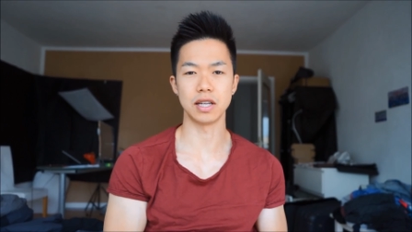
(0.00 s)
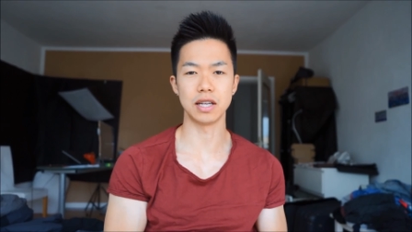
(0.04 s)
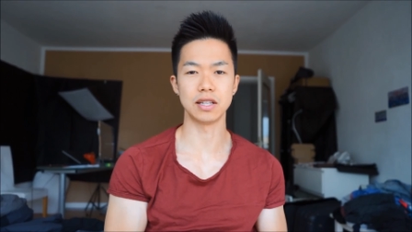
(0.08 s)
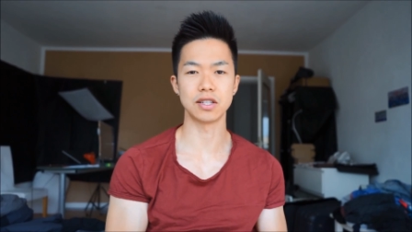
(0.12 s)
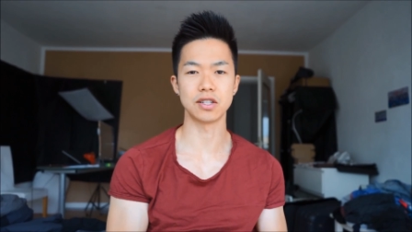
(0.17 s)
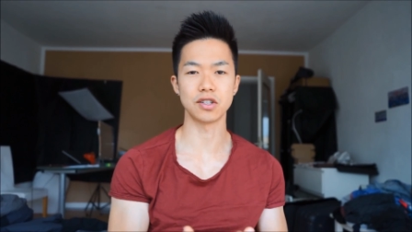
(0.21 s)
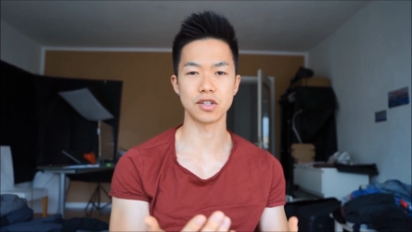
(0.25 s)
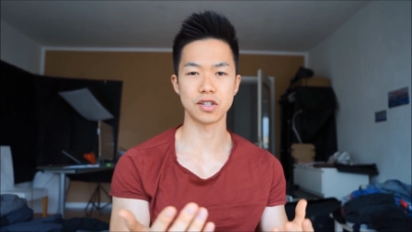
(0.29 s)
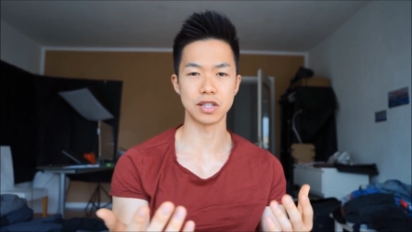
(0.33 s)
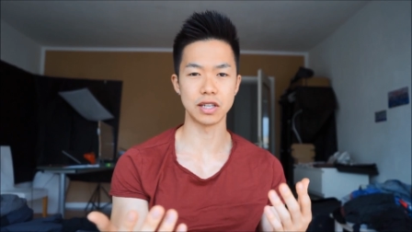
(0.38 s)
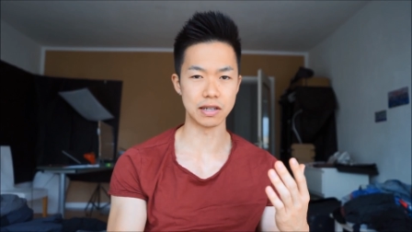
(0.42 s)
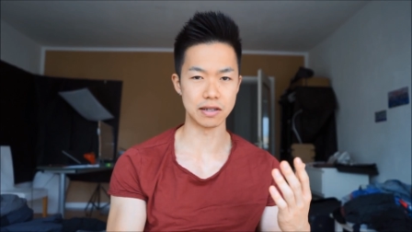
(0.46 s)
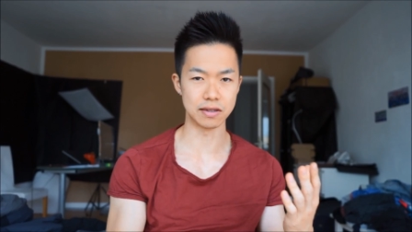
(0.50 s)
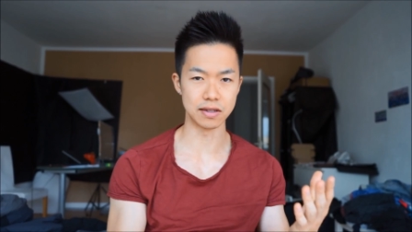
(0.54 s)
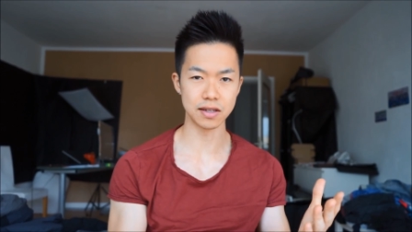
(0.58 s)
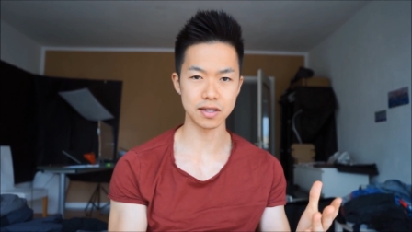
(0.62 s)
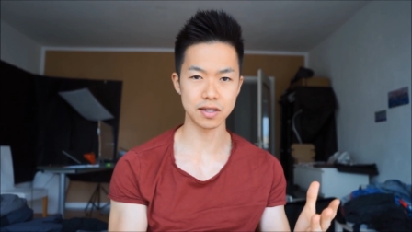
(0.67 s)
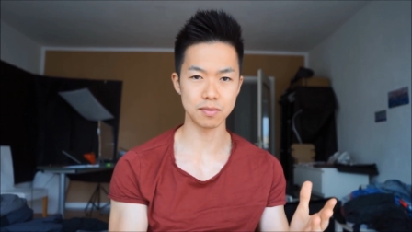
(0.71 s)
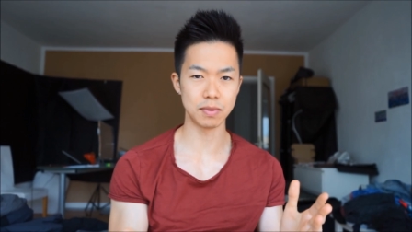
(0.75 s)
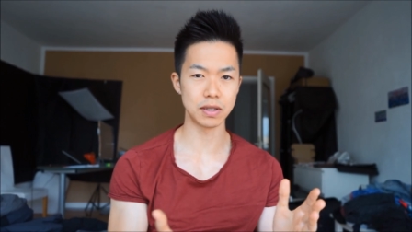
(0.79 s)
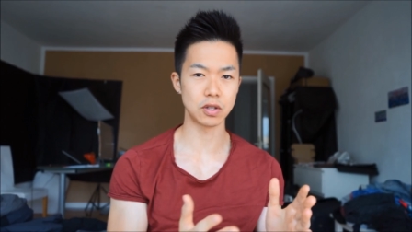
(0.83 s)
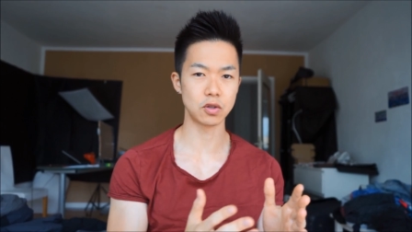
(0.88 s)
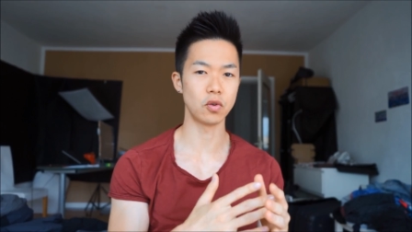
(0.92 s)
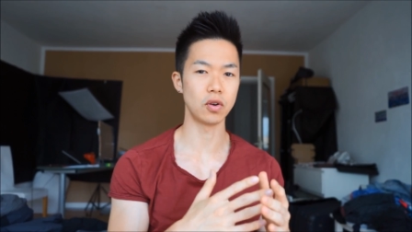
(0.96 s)
interest
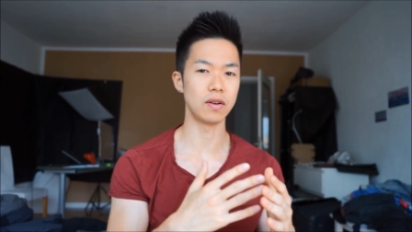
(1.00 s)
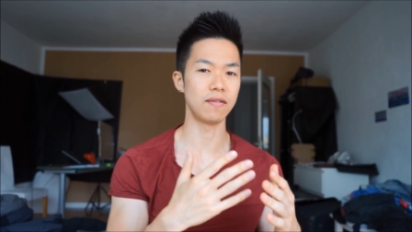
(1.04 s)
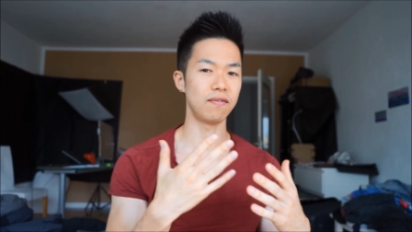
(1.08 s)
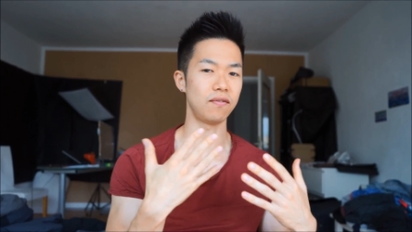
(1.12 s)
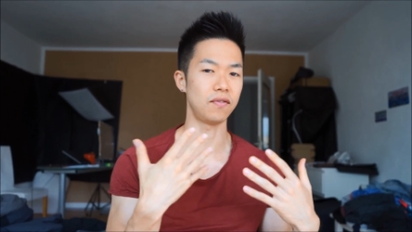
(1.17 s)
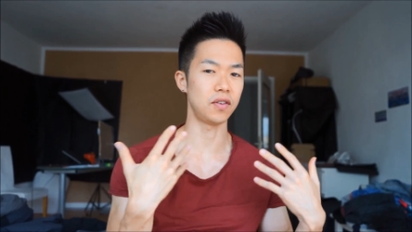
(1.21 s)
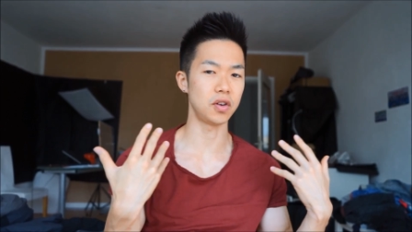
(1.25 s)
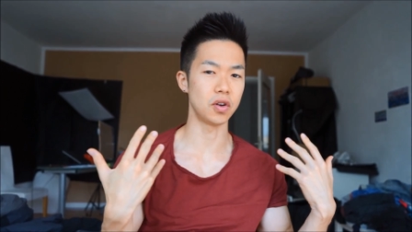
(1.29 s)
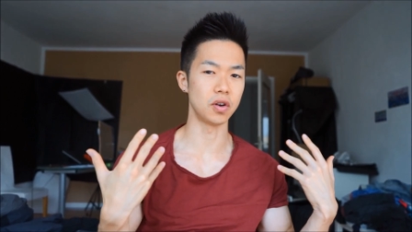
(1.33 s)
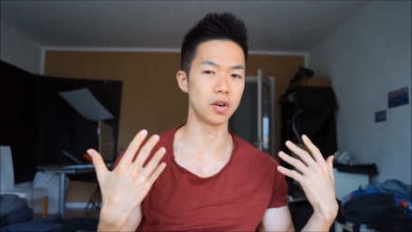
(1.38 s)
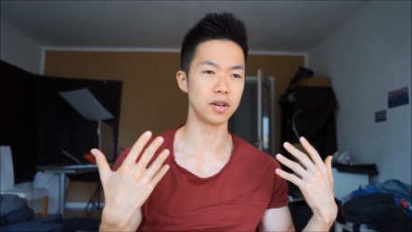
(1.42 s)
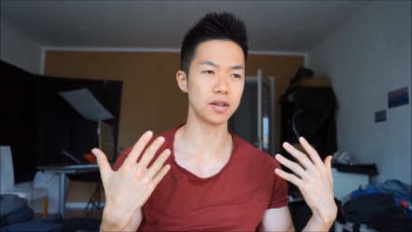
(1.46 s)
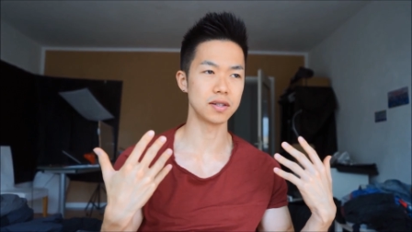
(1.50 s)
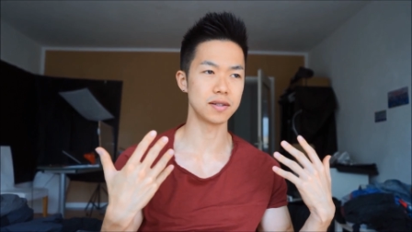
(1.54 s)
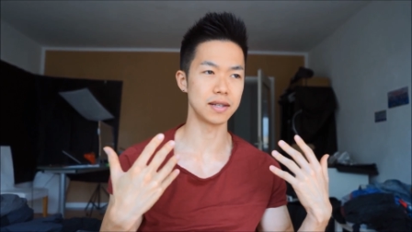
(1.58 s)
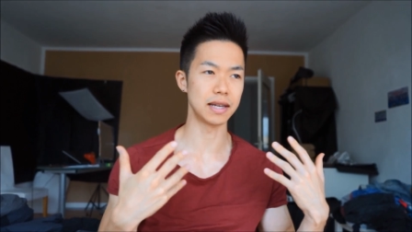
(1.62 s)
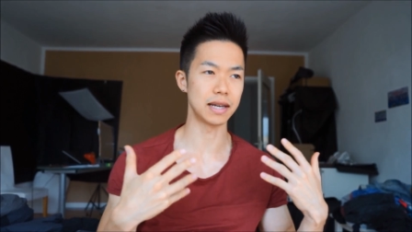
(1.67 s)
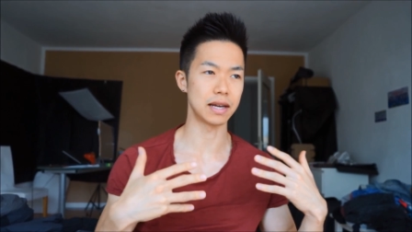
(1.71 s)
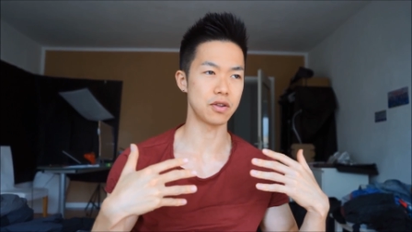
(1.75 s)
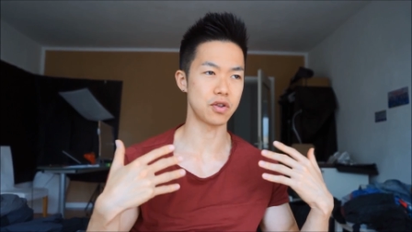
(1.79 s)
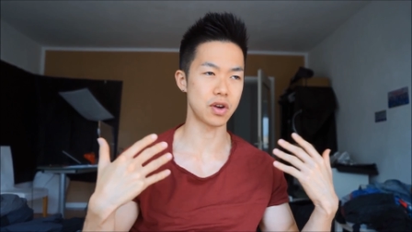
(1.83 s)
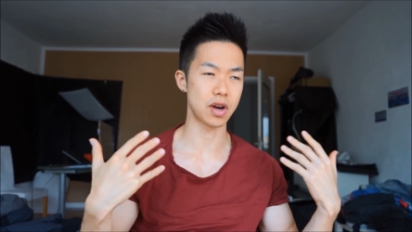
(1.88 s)
exists between viewers, like